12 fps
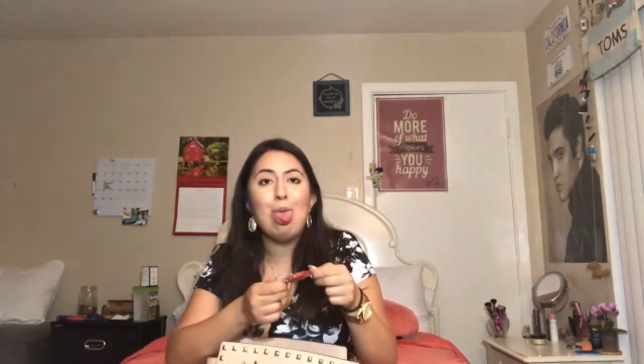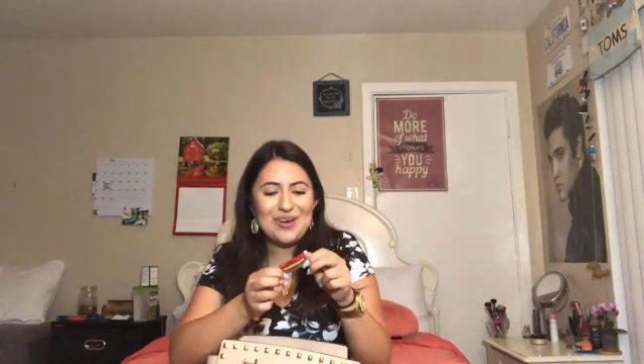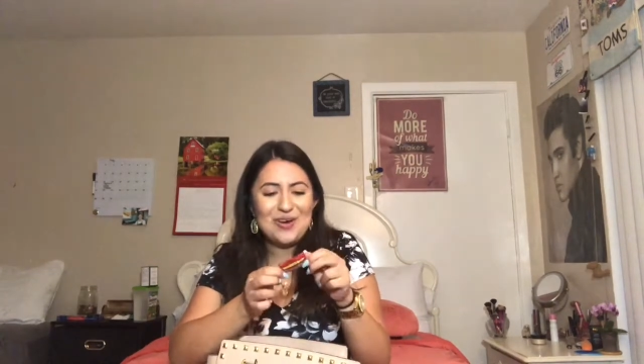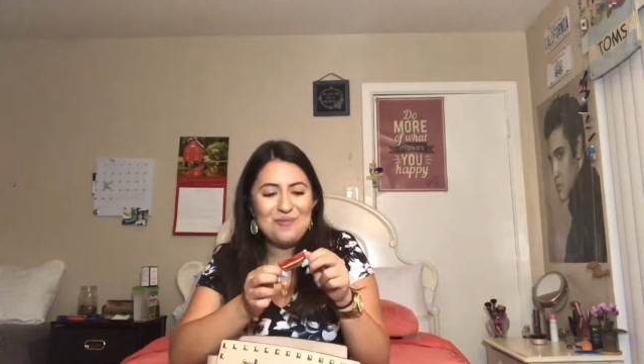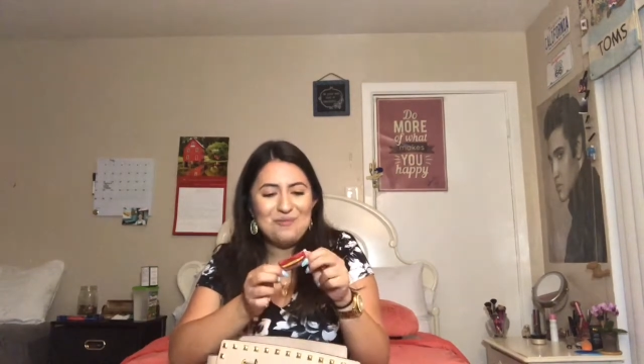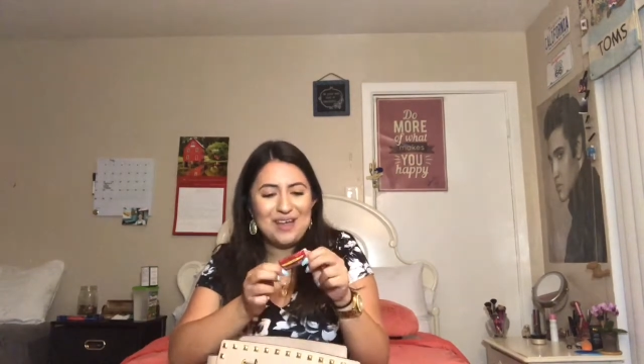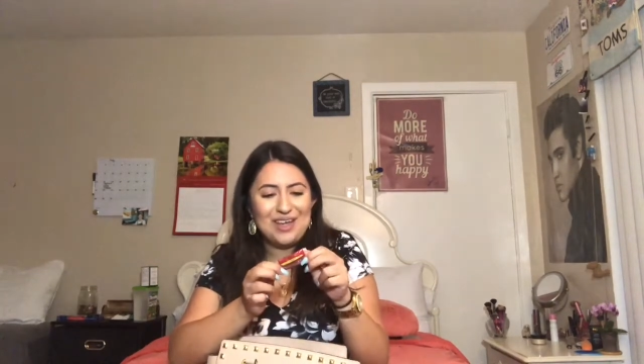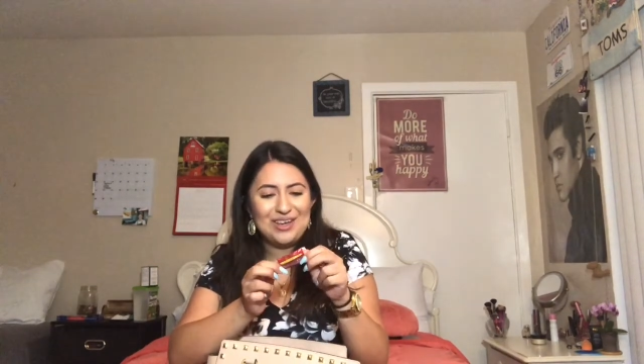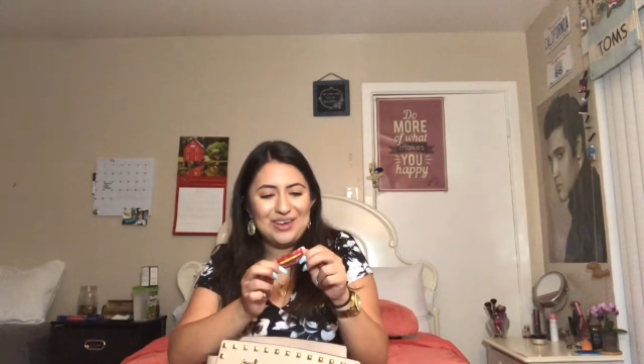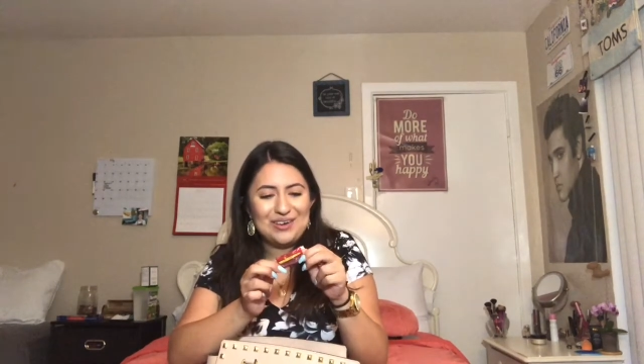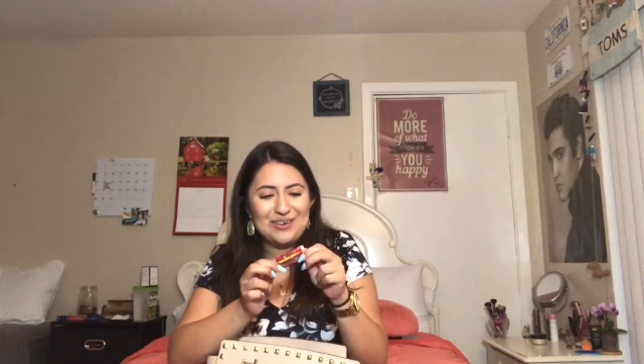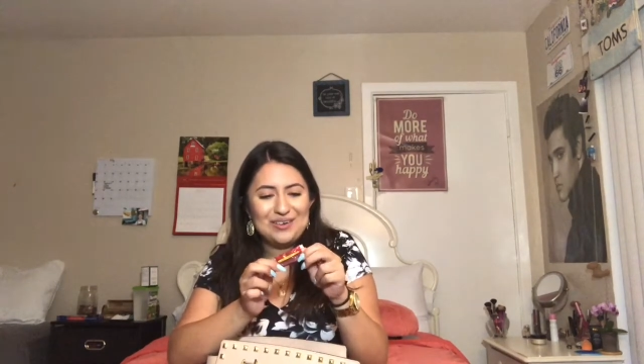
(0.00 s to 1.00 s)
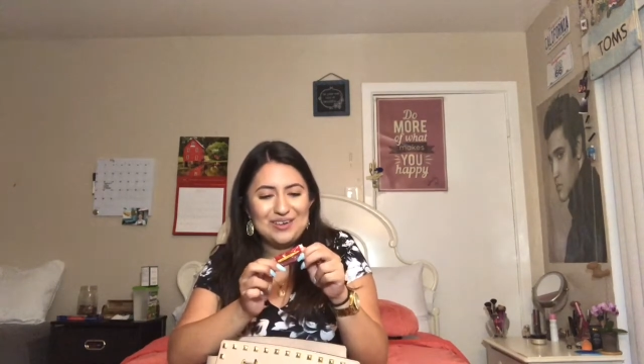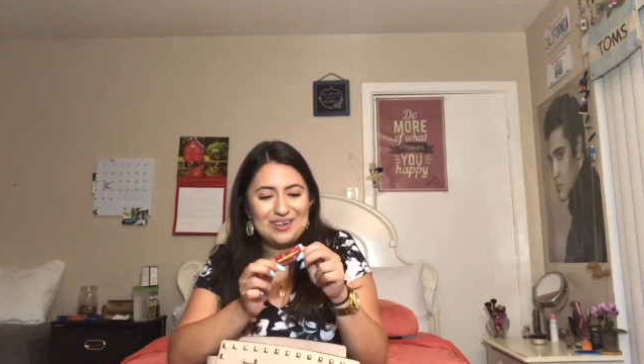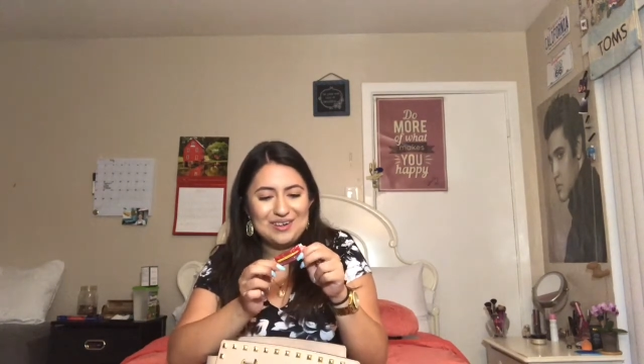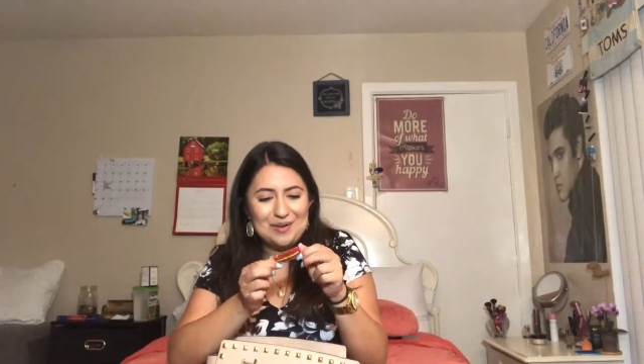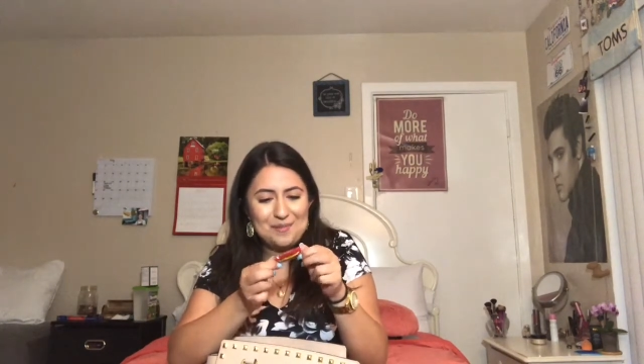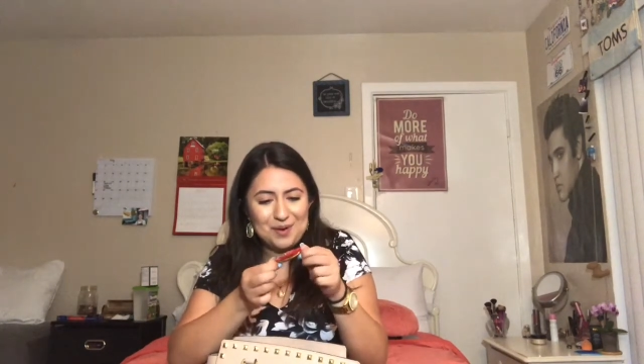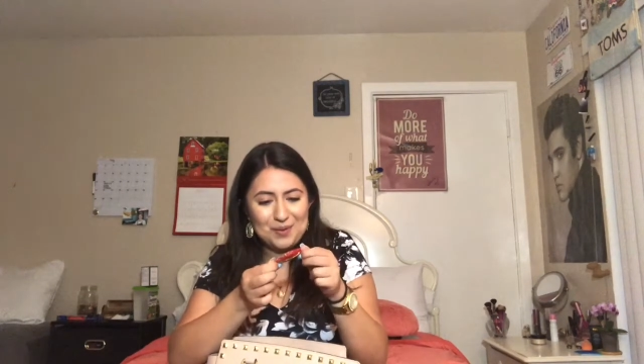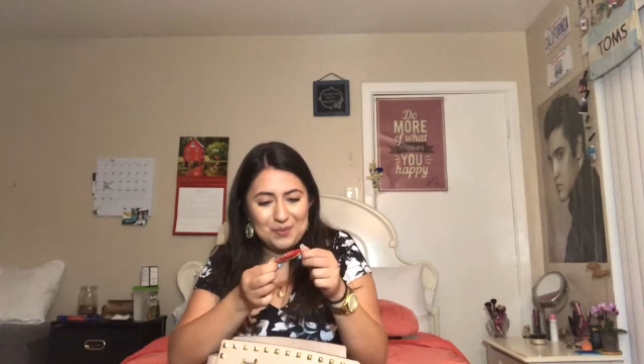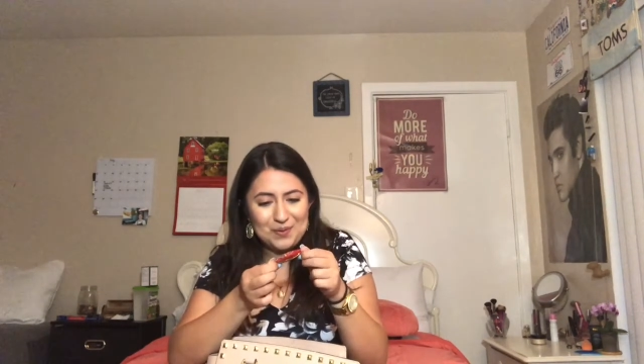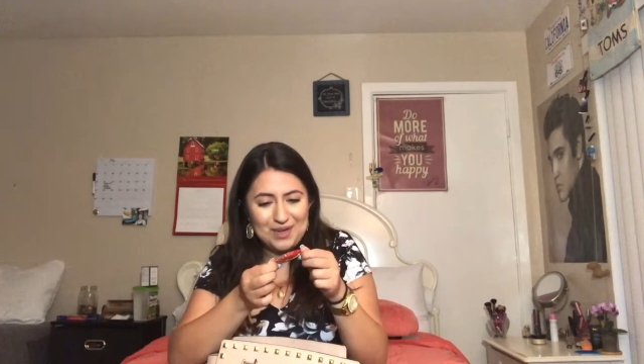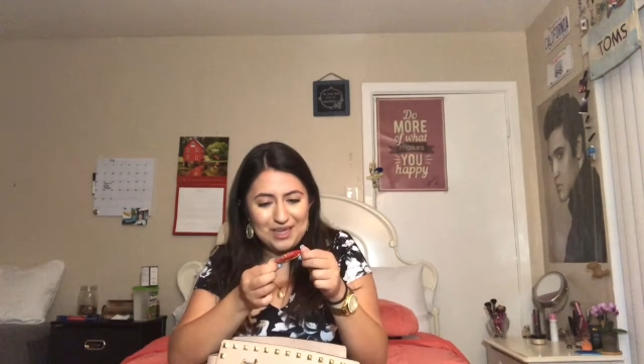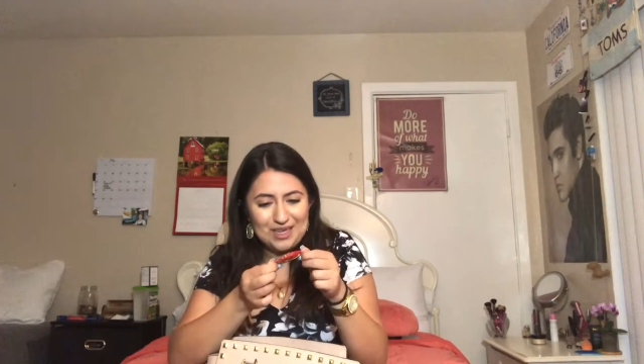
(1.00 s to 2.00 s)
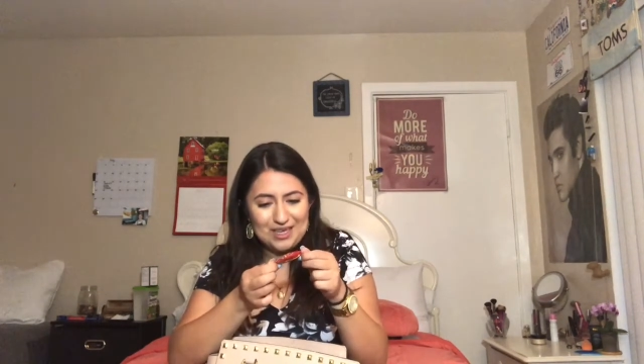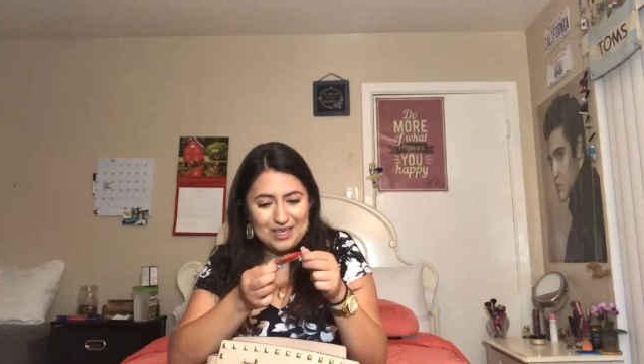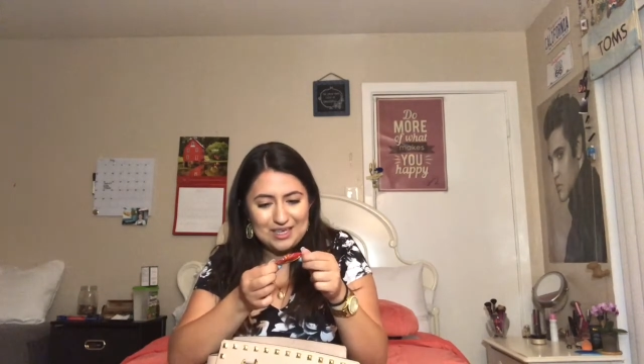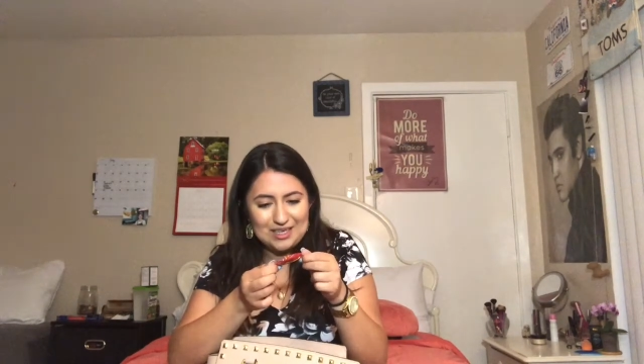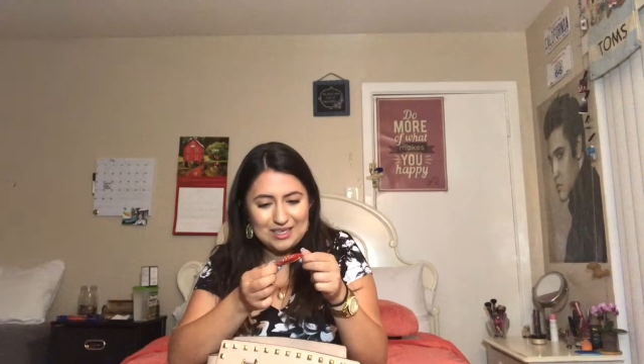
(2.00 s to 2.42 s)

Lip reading: Go Mango. Oh my god.